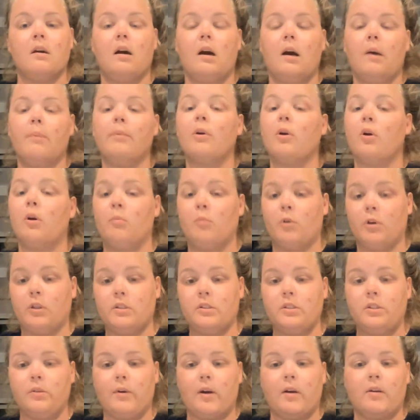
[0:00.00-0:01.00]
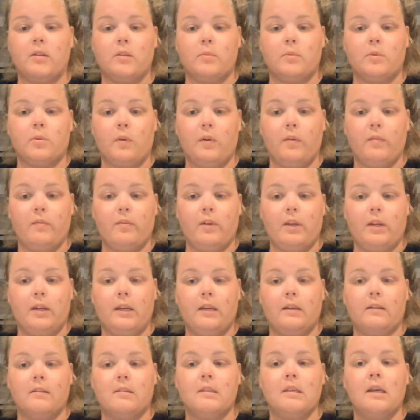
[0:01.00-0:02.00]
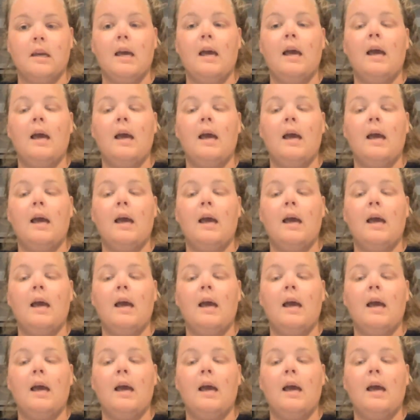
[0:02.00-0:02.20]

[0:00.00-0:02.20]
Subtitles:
going more than 2 hours between feedings.